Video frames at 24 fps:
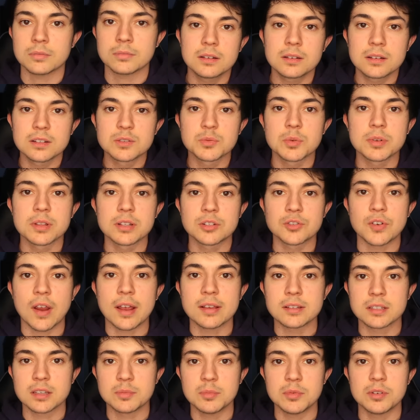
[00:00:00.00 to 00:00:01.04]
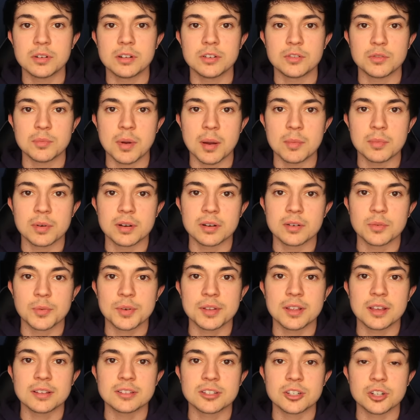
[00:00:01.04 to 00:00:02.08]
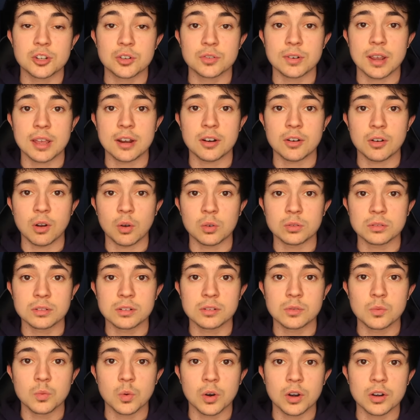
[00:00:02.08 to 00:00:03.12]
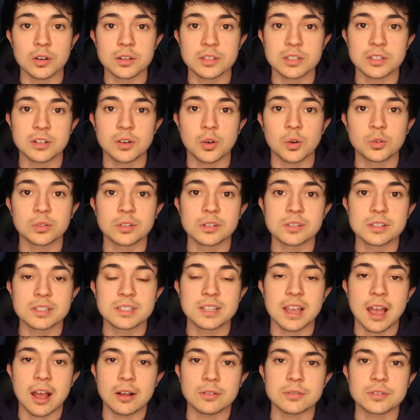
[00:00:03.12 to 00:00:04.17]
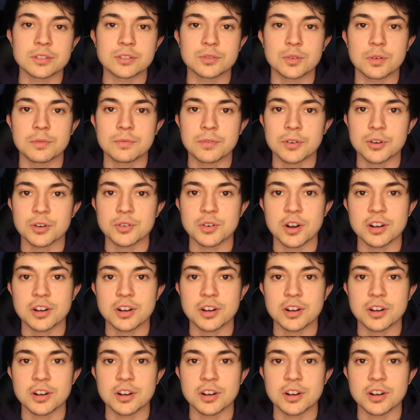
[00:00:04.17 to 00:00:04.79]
Because we're the trans community, remember? We like to create our own little words and our own little sounds to refer to